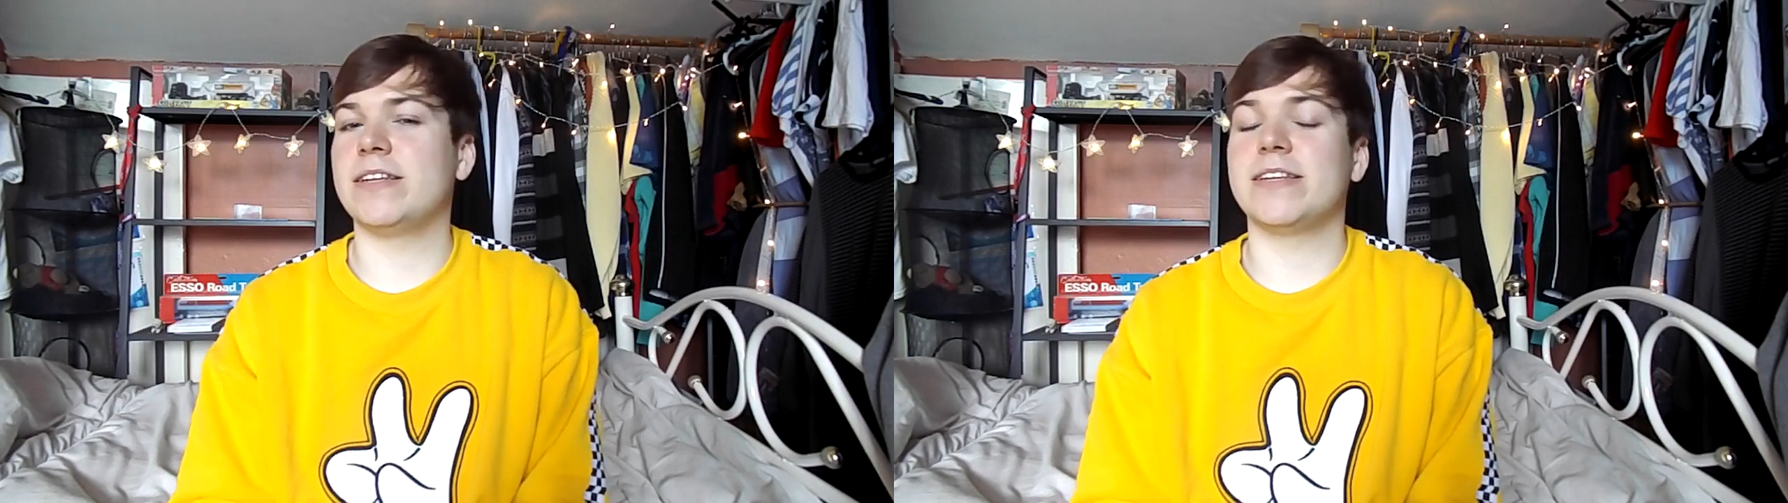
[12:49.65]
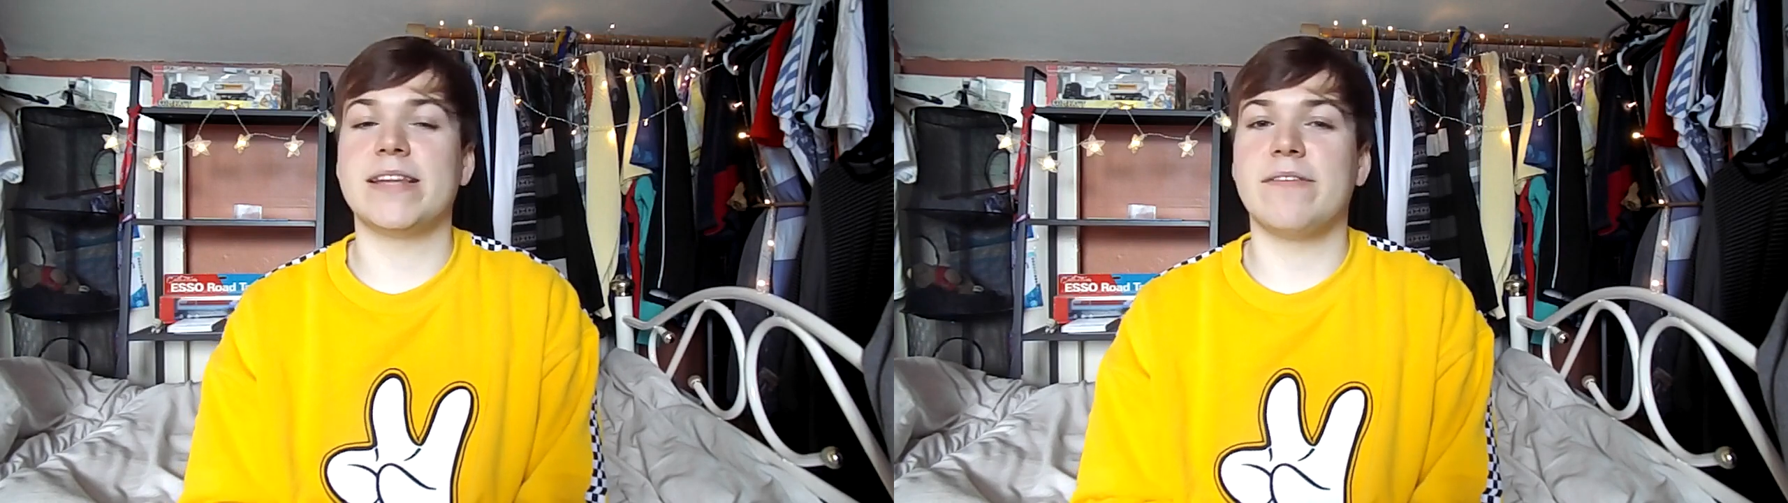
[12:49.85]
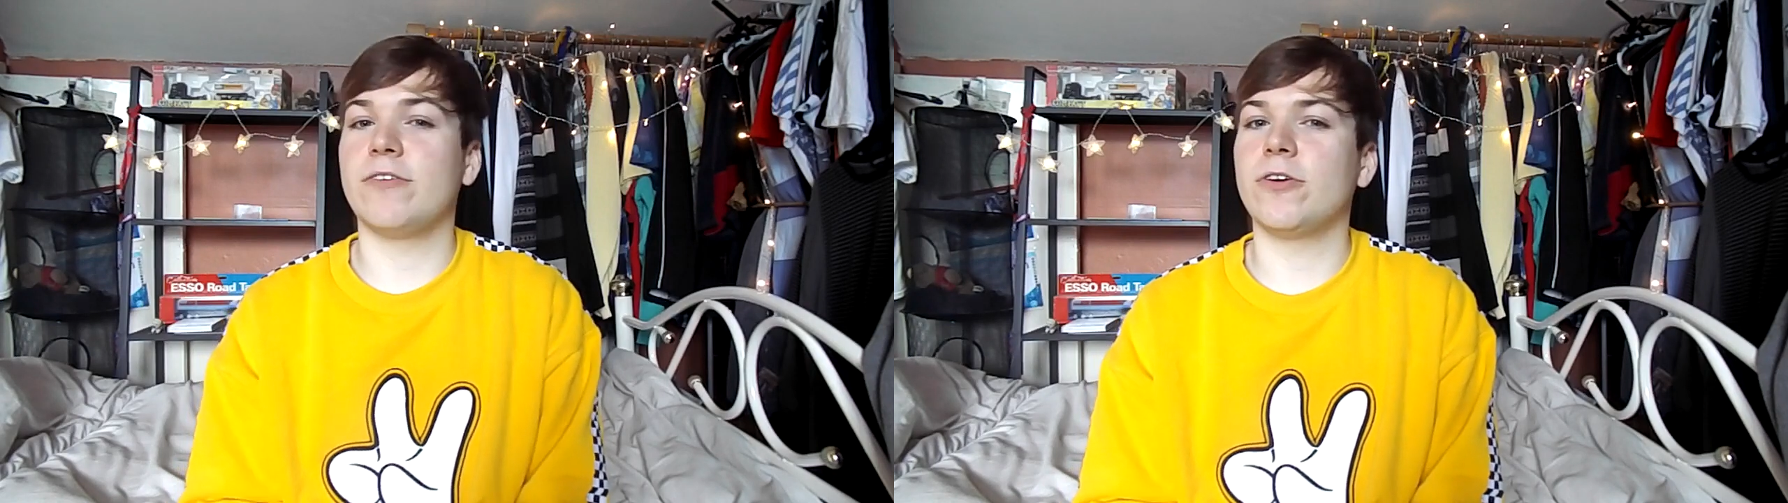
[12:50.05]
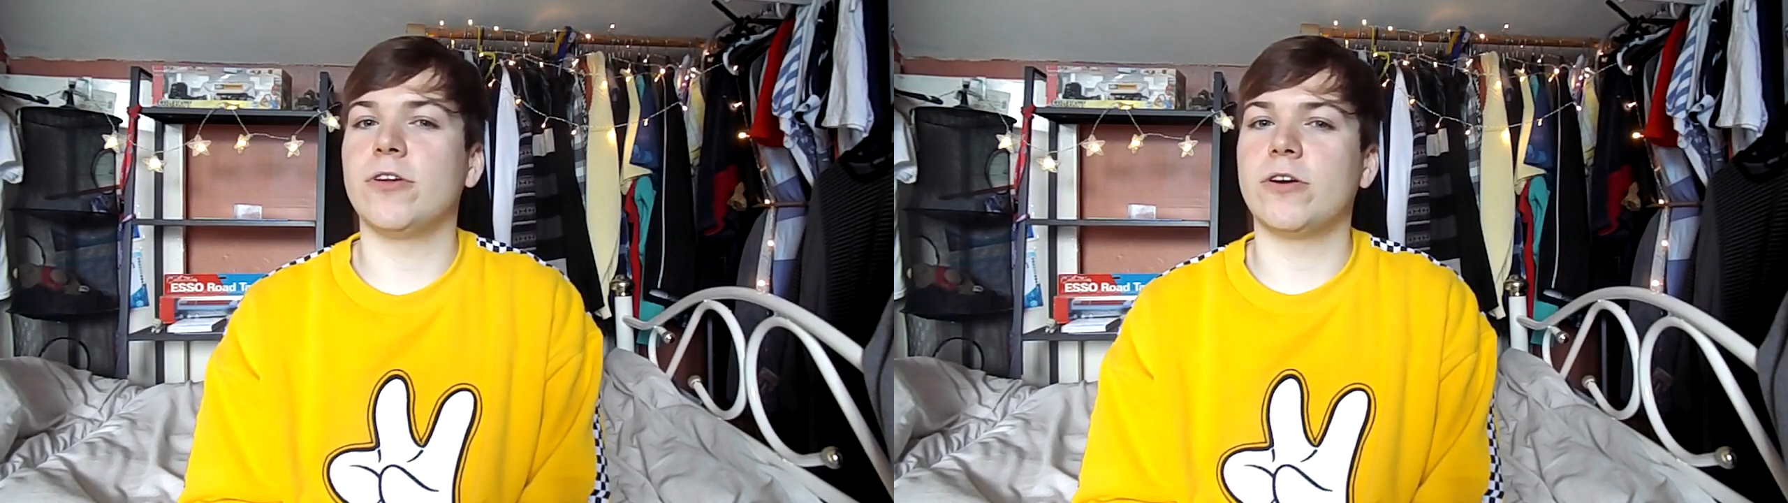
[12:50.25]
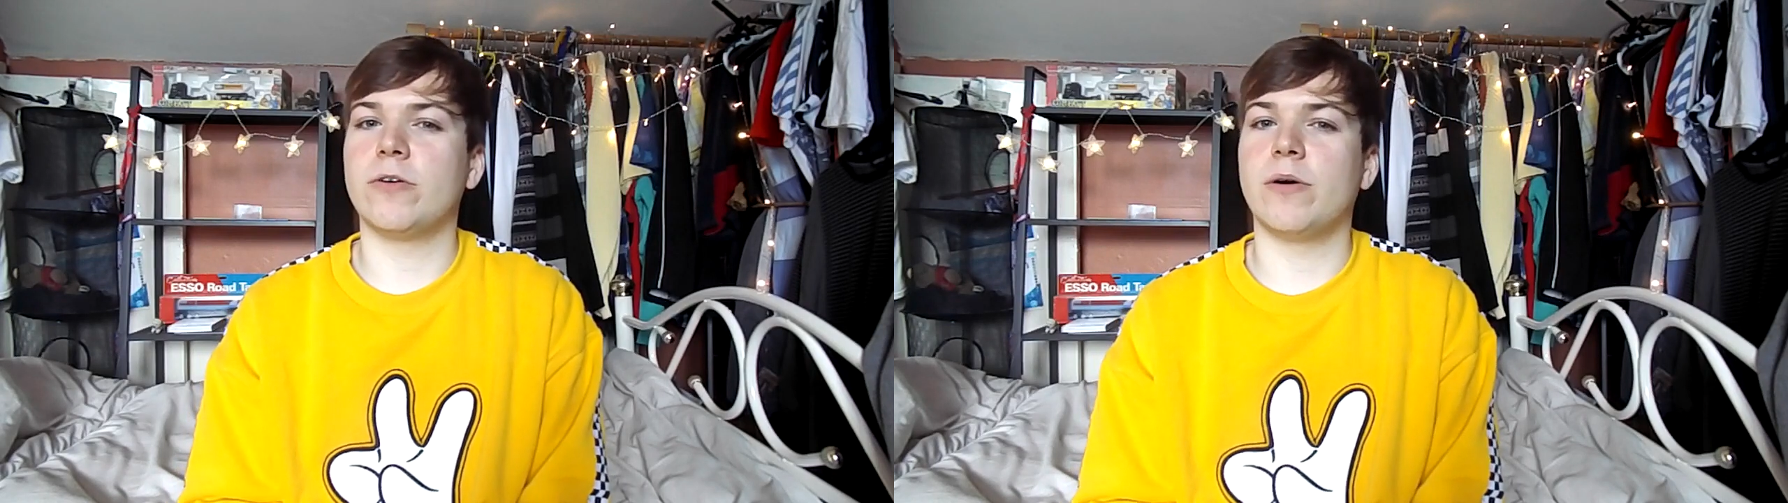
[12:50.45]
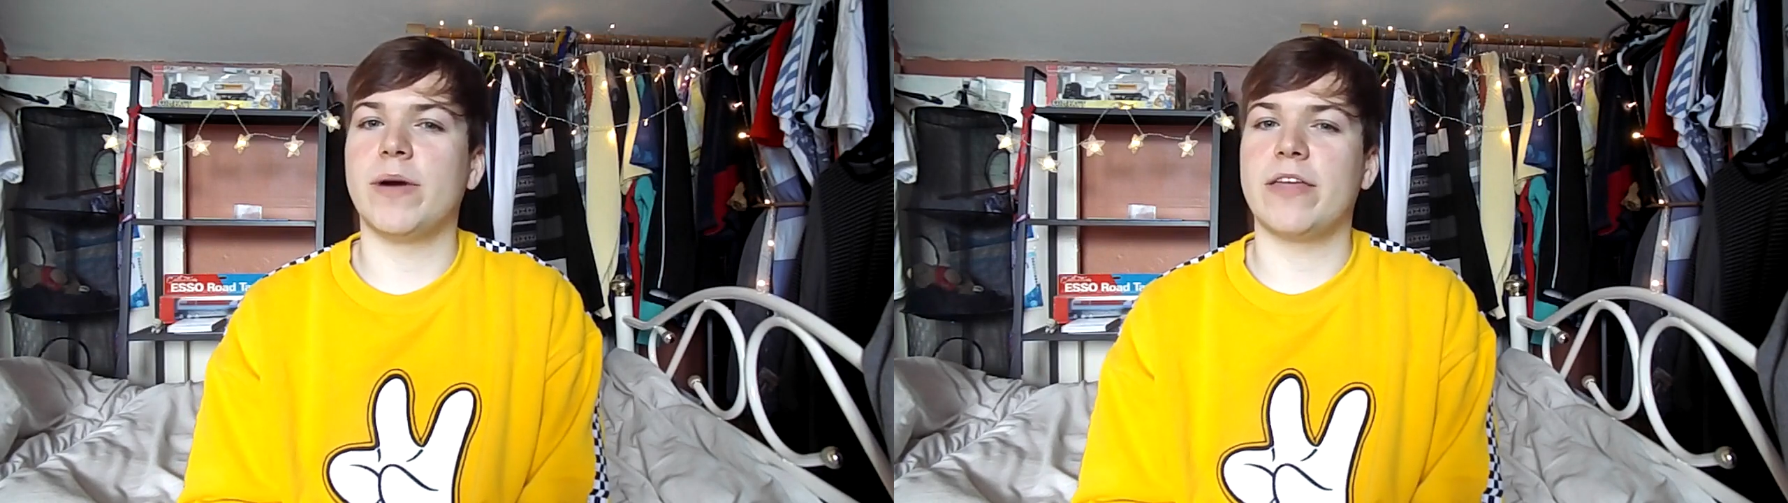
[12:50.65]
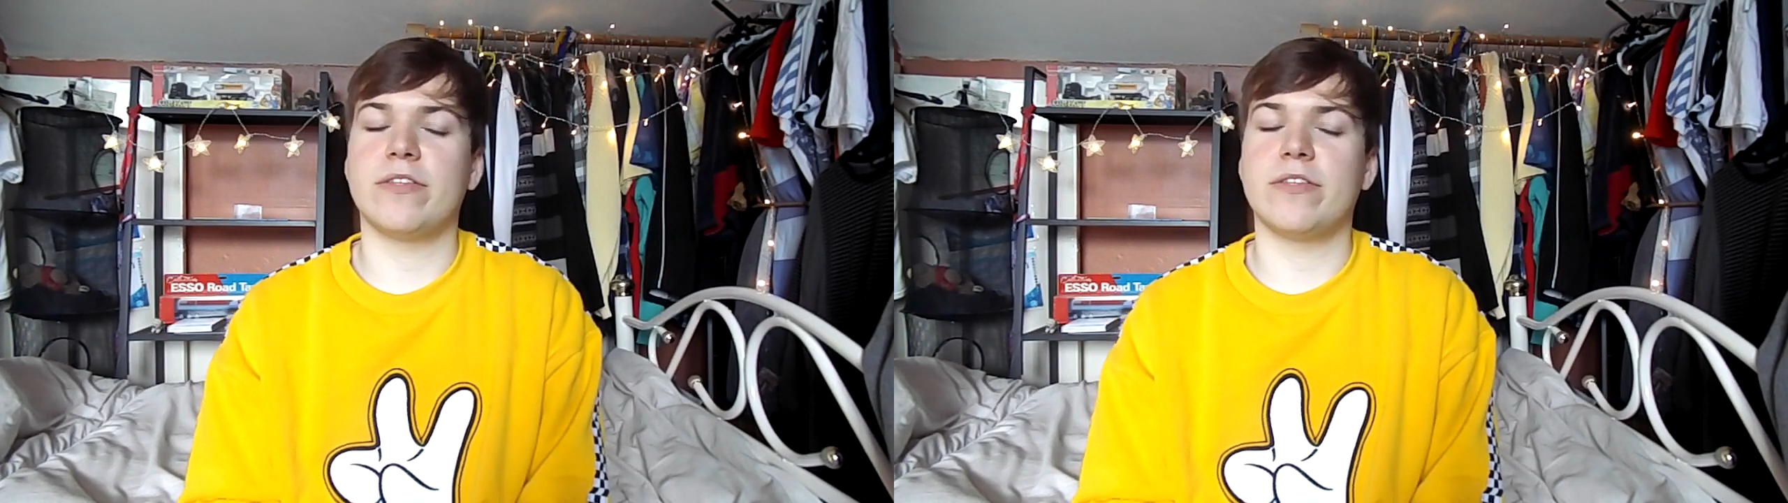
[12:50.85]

and it's never going to go away.